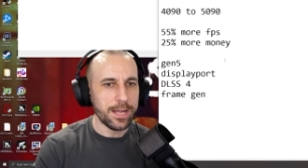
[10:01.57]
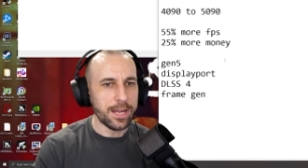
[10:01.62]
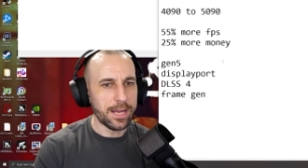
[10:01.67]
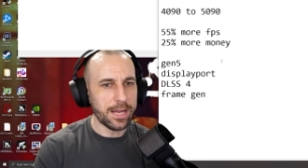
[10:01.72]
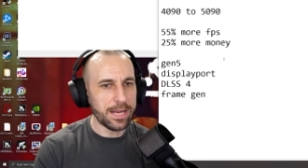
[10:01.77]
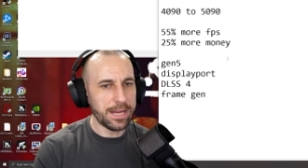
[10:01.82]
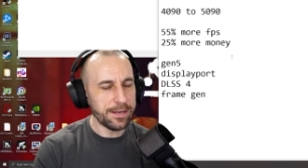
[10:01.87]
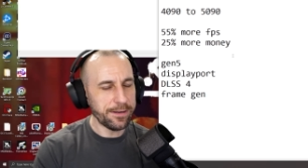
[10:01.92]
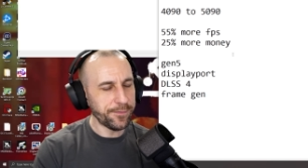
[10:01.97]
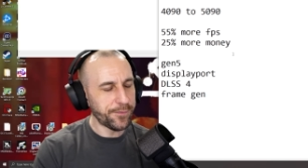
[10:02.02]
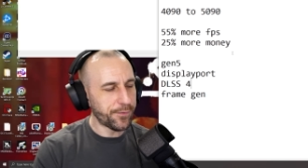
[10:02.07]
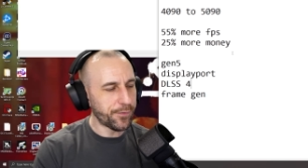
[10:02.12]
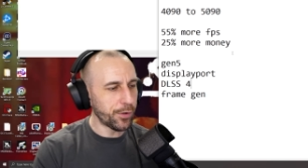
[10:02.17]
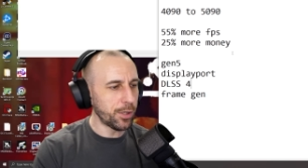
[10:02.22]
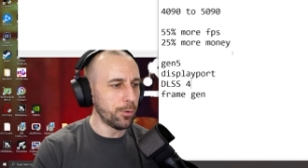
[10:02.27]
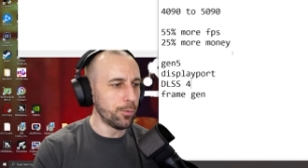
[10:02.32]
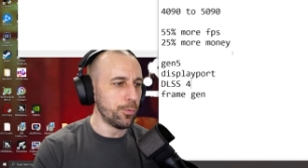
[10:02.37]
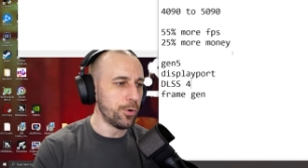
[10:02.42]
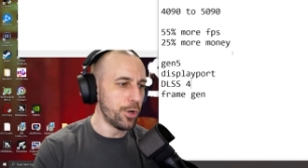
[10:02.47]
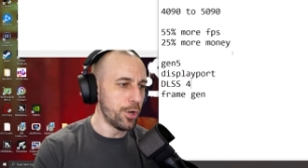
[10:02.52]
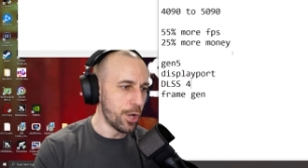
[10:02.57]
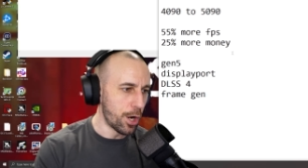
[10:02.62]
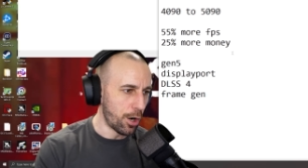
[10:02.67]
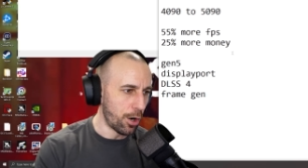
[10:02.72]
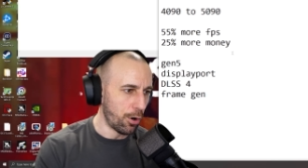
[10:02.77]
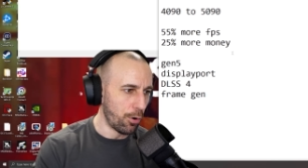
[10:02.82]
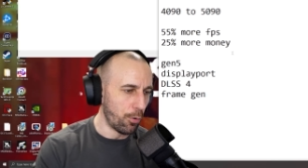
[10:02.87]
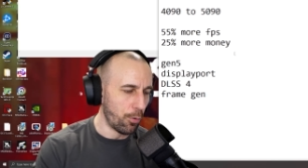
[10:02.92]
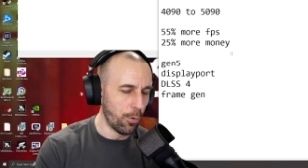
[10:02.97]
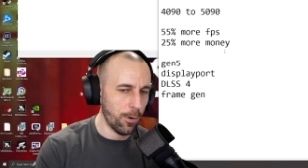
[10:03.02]
If you
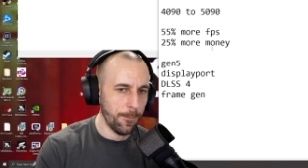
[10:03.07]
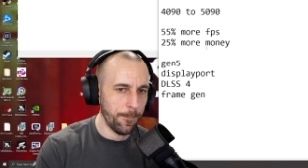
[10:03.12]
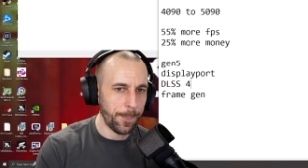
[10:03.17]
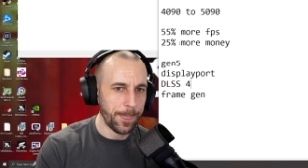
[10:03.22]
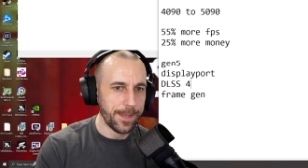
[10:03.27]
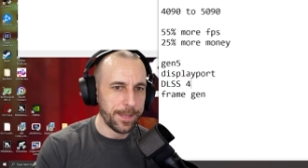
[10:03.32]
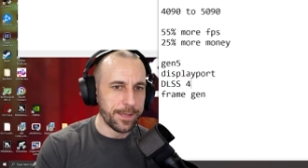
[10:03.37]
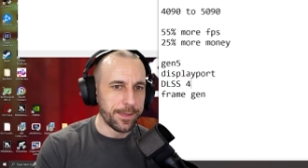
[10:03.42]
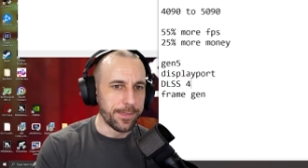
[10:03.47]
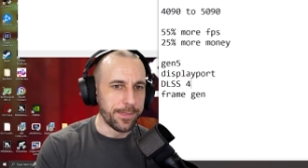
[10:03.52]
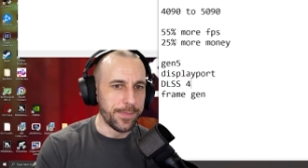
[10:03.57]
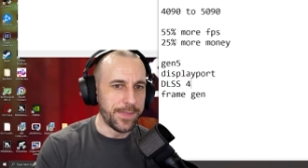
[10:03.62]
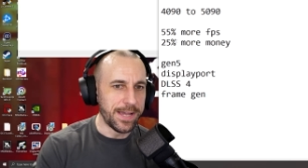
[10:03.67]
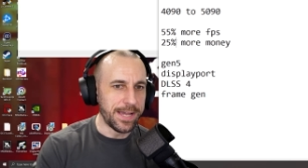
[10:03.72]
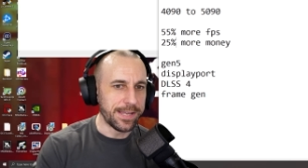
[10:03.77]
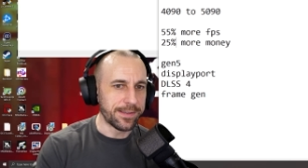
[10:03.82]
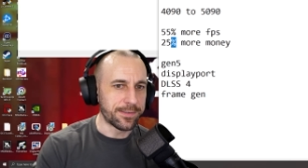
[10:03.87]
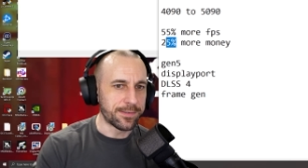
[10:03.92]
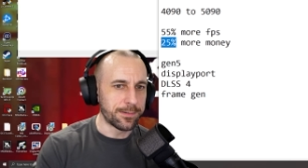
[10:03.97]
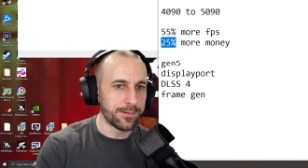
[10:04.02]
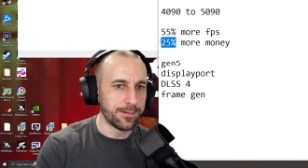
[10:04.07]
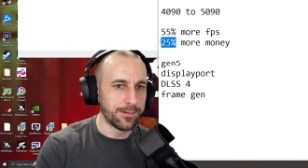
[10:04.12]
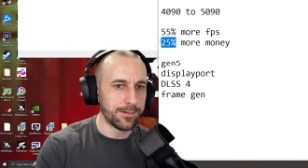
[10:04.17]
know that